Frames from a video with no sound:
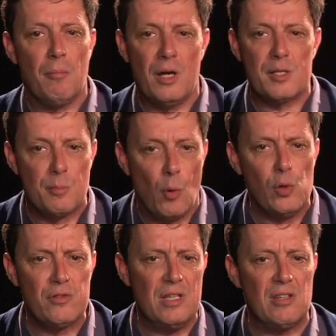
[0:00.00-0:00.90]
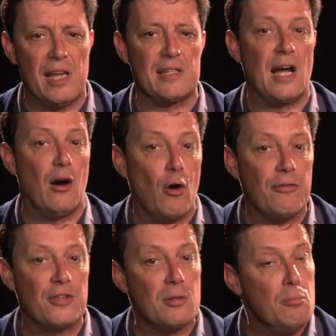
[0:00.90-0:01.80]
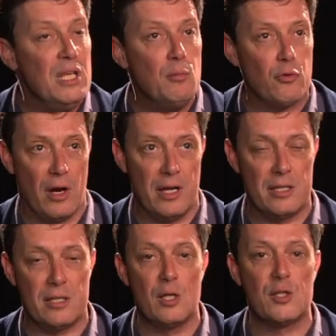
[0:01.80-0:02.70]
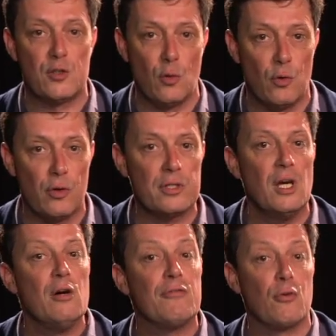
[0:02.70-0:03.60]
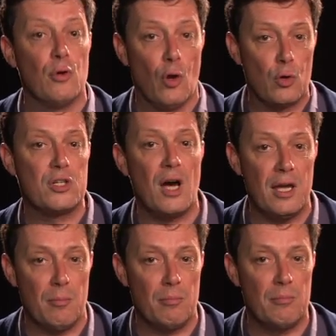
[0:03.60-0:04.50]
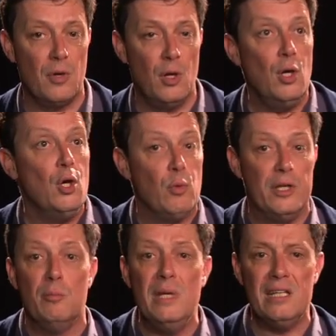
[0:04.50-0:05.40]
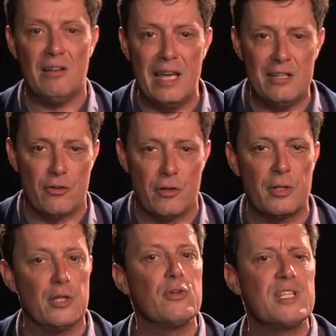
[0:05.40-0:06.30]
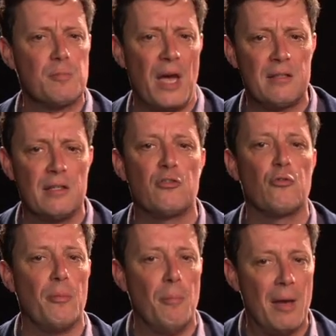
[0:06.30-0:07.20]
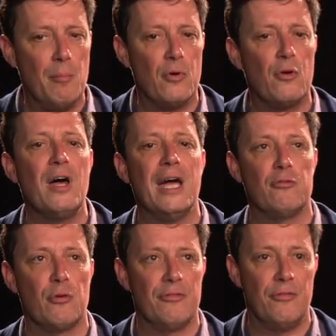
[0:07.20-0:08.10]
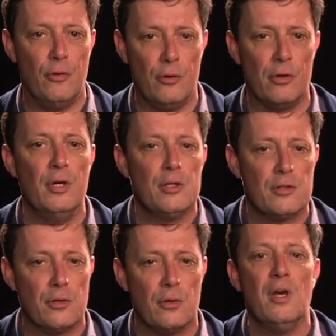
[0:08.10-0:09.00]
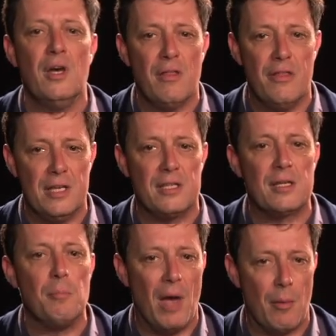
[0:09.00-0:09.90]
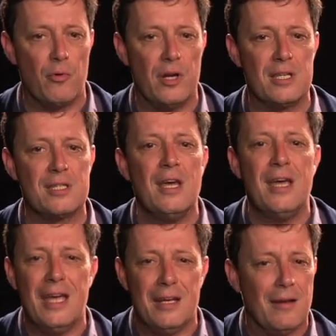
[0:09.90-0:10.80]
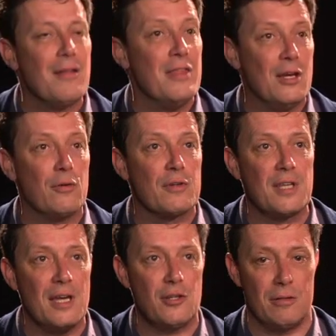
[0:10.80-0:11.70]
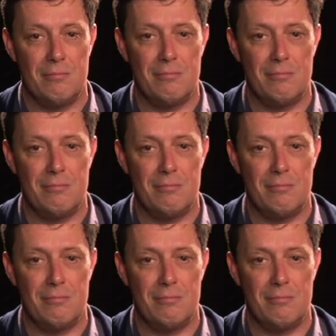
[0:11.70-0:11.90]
small details are often memorized, stored for a long time. When you meet later, you're expected to remember and refer to these memories in the conversation.